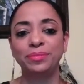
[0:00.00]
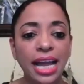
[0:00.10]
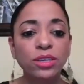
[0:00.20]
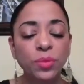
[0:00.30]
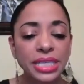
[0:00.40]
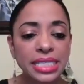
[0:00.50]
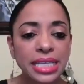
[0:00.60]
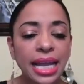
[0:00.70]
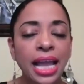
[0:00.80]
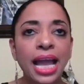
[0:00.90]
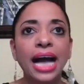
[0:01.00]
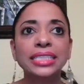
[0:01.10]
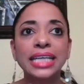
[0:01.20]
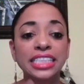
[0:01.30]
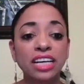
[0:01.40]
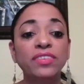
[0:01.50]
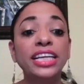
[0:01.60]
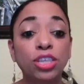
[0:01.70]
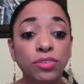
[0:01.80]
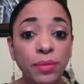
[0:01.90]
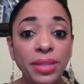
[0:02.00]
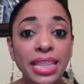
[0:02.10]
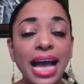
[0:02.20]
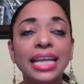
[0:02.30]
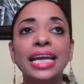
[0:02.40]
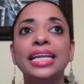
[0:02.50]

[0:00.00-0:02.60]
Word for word: I also want to say, I definitely agree with that.